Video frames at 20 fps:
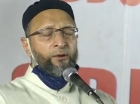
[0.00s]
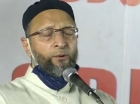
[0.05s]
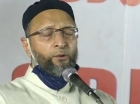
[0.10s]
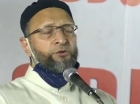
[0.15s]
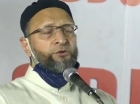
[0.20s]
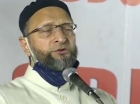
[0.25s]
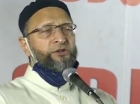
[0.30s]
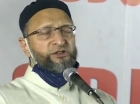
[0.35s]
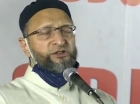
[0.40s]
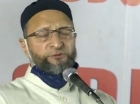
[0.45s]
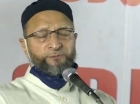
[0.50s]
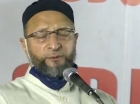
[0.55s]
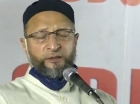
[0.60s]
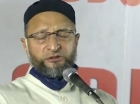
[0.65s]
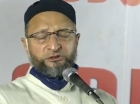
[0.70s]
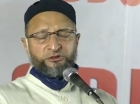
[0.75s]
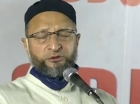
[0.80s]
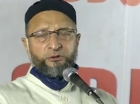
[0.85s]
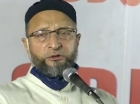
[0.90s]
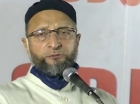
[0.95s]
Who's
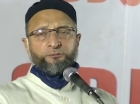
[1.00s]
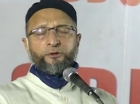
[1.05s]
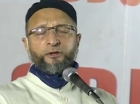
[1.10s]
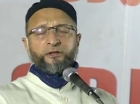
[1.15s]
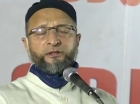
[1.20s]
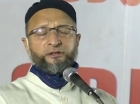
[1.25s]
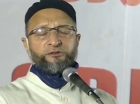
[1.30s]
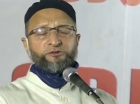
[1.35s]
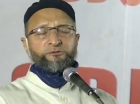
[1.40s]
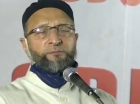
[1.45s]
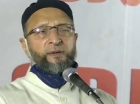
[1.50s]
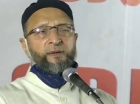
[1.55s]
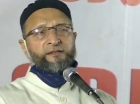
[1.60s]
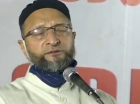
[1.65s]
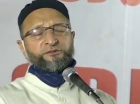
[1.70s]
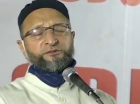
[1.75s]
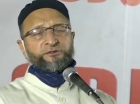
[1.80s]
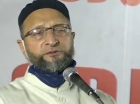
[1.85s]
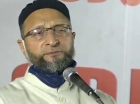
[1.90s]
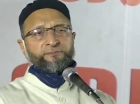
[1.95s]
responsible for this
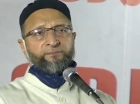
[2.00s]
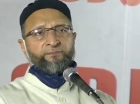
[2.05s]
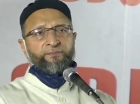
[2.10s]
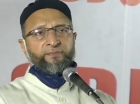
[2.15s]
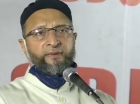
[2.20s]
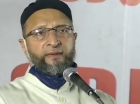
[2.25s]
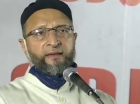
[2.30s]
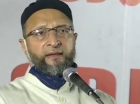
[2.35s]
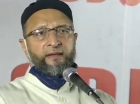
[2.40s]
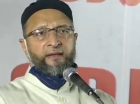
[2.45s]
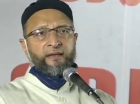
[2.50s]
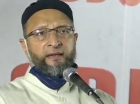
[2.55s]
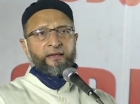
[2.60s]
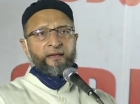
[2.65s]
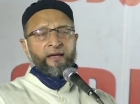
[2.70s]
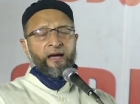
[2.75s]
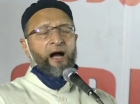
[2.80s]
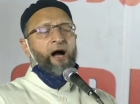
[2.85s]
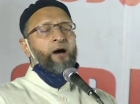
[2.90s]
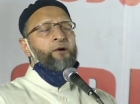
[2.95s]
mess?
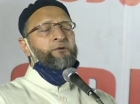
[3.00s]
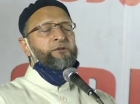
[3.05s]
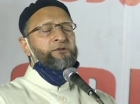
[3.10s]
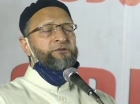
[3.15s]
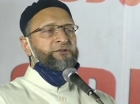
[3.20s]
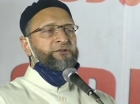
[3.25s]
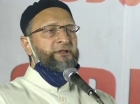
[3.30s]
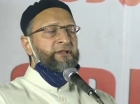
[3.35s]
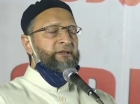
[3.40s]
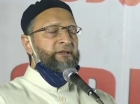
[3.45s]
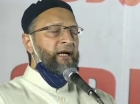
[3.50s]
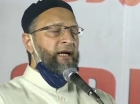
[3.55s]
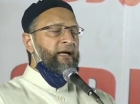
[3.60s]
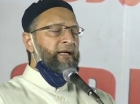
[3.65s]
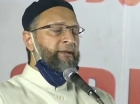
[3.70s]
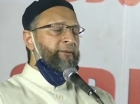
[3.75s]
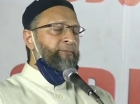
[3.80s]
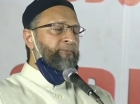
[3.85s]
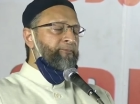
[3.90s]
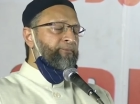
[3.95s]
How is it
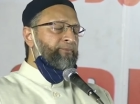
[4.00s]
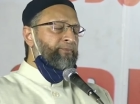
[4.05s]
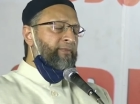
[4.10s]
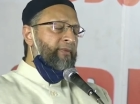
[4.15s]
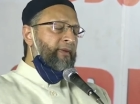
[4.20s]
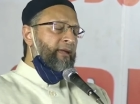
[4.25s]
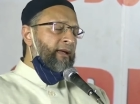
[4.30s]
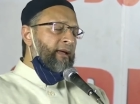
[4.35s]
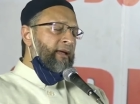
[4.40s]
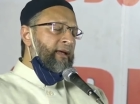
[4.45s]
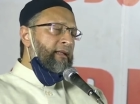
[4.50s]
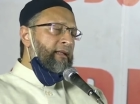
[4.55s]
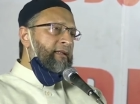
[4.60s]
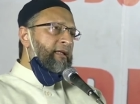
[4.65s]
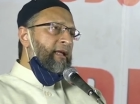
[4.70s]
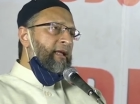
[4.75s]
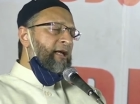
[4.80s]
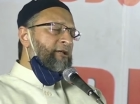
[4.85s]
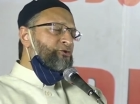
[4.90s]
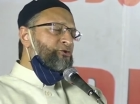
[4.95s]
that
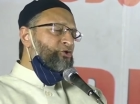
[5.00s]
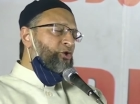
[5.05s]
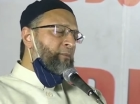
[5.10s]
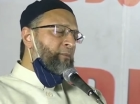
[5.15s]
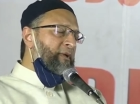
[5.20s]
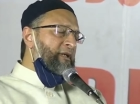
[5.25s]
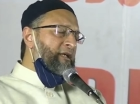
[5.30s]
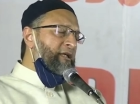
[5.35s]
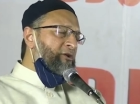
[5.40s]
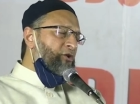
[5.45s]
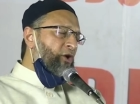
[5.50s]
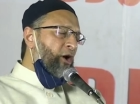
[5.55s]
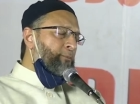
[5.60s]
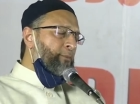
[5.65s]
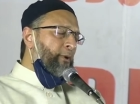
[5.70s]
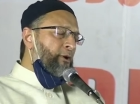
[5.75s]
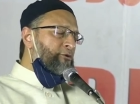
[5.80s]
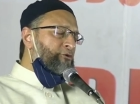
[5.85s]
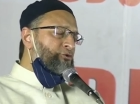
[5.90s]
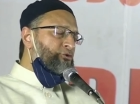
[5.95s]
there are so many
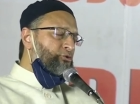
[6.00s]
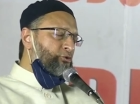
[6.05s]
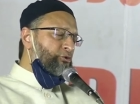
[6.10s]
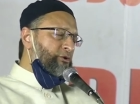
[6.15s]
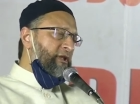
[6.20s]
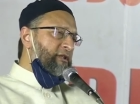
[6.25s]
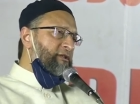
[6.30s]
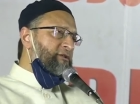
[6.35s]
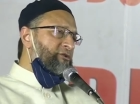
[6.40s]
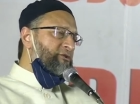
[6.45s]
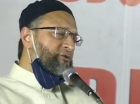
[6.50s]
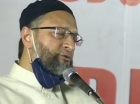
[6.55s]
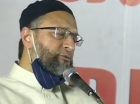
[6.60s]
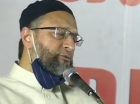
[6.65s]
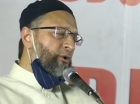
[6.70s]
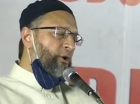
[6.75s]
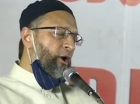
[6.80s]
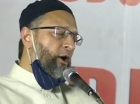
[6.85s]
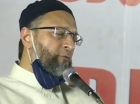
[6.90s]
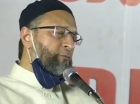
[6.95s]
dropout students
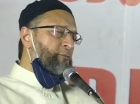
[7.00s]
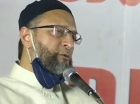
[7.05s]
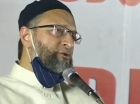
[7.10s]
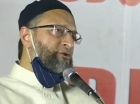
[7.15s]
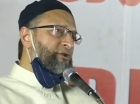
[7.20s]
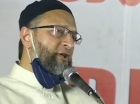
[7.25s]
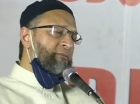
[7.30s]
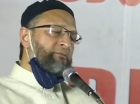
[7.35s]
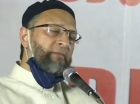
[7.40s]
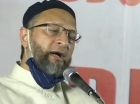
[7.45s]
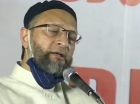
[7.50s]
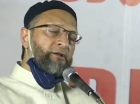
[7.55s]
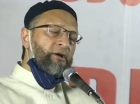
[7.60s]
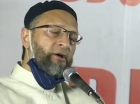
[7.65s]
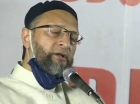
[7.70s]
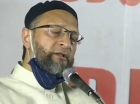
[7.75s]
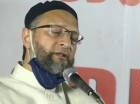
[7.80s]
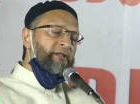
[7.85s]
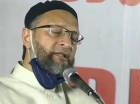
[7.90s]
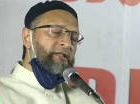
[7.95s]
of Muslim
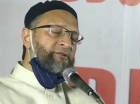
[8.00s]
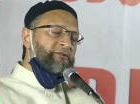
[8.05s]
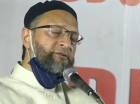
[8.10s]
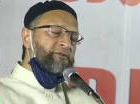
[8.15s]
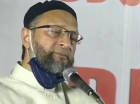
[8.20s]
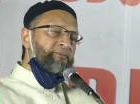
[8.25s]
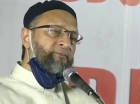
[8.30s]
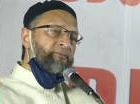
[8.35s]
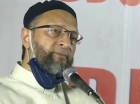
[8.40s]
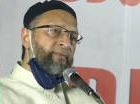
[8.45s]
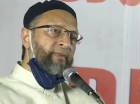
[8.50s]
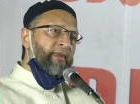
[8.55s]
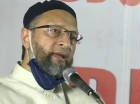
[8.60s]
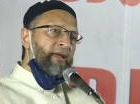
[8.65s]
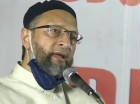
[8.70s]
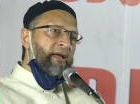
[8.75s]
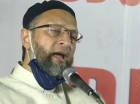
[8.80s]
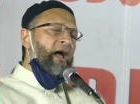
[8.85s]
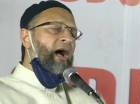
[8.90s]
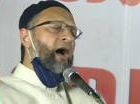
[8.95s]
minorities.
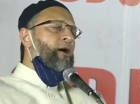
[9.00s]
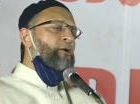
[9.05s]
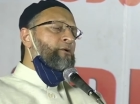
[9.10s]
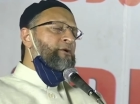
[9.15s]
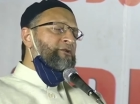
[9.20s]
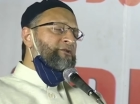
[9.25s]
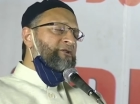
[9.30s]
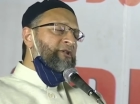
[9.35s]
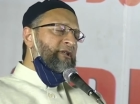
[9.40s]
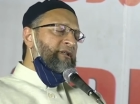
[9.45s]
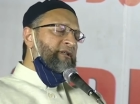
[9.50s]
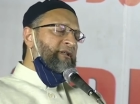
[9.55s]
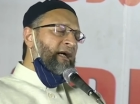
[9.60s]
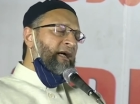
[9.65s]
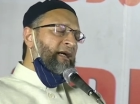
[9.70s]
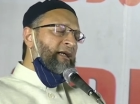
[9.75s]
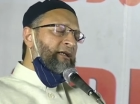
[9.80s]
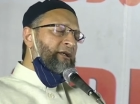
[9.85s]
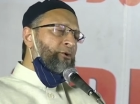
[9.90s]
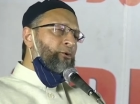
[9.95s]
How is it
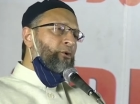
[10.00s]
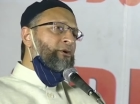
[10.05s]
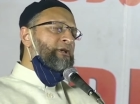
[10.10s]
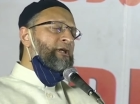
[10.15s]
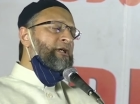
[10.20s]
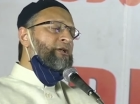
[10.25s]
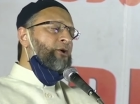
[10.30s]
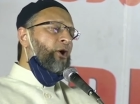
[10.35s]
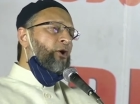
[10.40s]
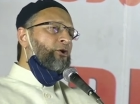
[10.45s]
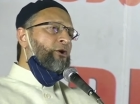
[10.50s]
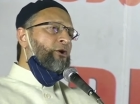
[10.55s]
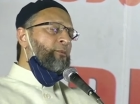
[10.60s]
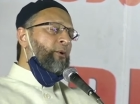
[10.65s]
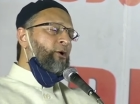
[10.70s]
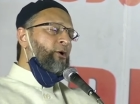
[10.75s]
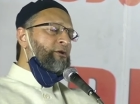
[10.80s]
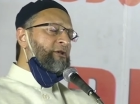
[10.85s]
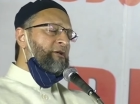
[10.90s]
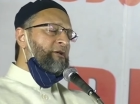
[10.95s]
that you only talk
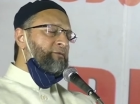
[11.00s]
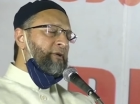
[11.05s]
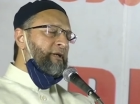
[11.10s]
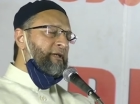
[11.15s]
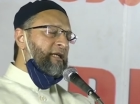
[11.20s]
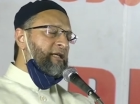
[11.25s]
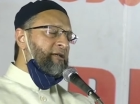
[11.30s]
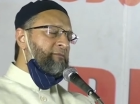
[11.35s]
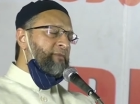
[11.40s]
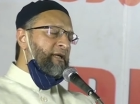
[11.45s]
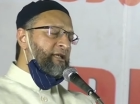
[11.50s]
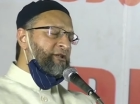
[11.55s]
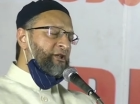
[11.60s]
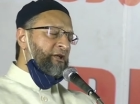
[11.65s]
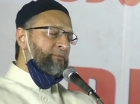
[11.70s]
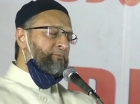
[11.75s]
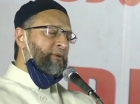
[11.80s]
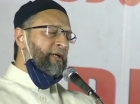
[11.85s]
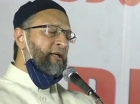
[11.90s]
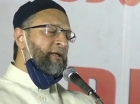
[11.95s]
about defeating
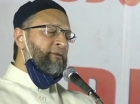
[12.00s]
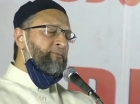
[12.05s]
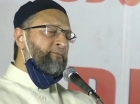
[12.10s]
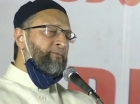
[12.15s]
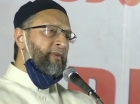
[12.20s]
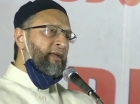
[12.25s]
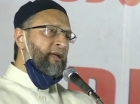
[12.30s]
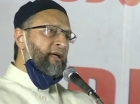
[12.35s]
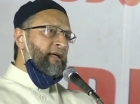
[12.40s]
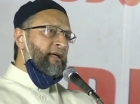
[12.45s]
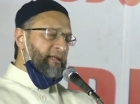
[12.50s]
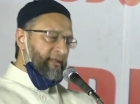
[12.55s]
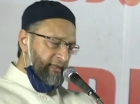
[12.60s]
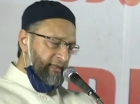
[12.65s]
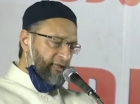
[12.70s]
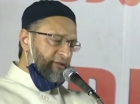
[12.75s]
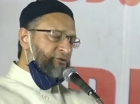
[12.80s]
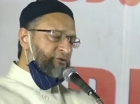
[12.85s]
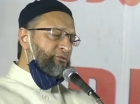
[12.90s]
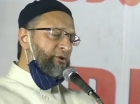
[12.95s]
BJP?
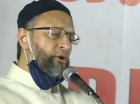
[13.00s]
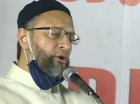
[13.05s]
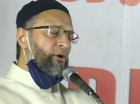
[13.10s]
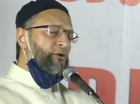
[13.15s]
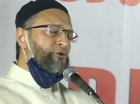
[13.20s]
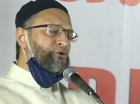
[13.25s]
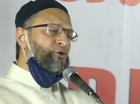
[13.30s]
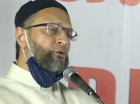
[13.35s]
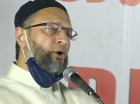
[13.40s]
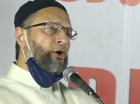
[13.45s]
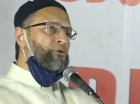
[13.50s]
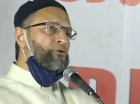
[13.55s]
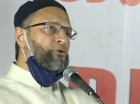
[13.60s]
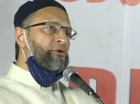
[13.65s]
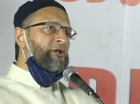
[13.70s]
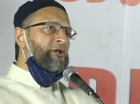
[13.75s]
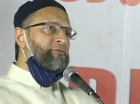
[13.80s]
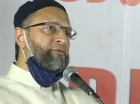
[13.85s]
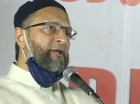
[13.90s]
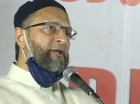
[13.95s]
Yes, we also want
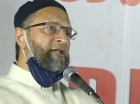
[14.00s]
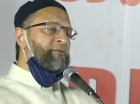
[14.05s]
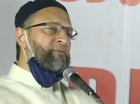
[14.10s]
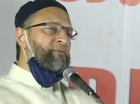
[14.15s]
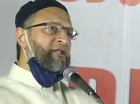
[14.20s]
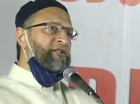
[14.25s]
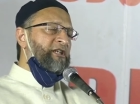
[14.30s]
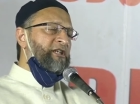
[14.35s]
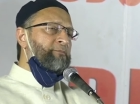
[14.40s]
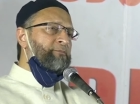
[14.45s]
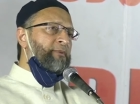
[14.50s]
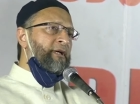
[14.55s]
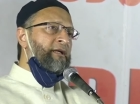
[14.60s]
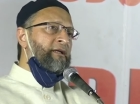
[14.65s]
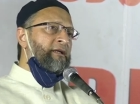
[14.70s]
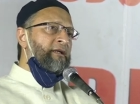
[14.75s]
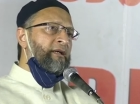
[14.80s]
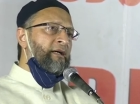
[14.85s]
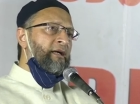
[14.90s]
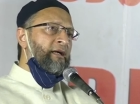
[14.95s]
to defeat
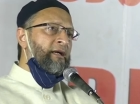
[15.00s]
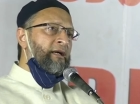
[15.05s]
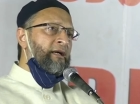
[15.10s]
BJP.